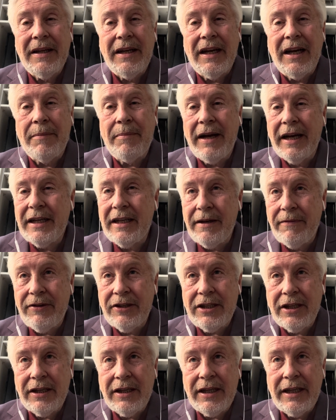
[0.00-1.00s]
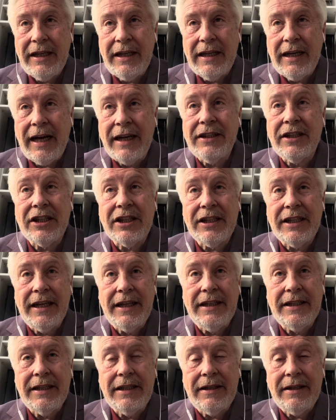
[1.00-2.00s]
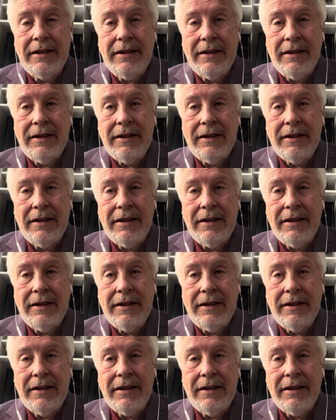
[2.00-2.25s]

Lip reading: a magnificently understated,